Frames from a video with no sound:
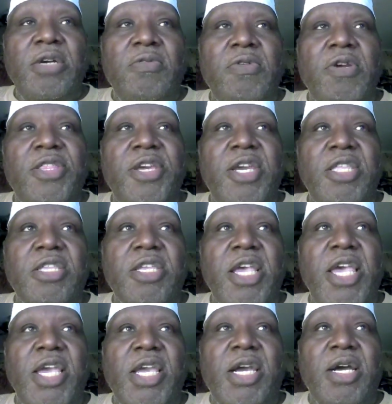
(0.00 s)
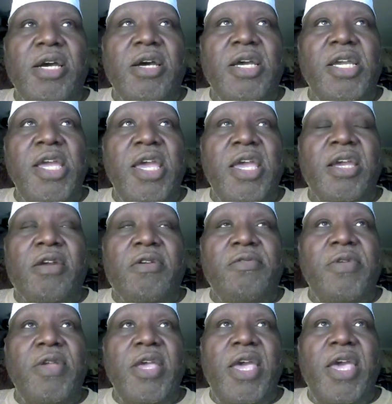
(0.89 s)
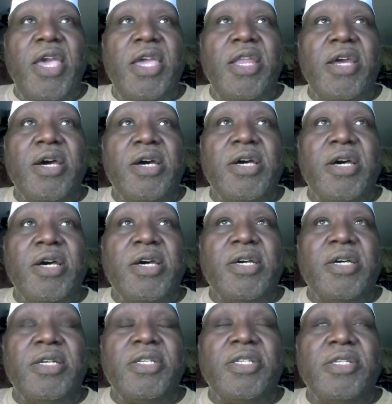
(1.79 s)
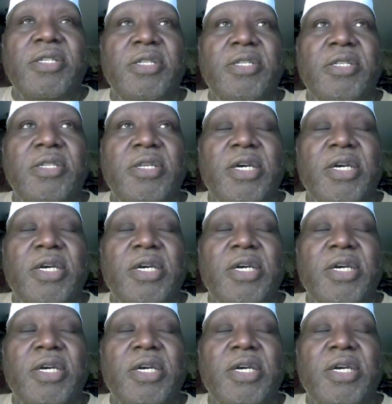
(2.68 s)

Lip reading: a skin of mud,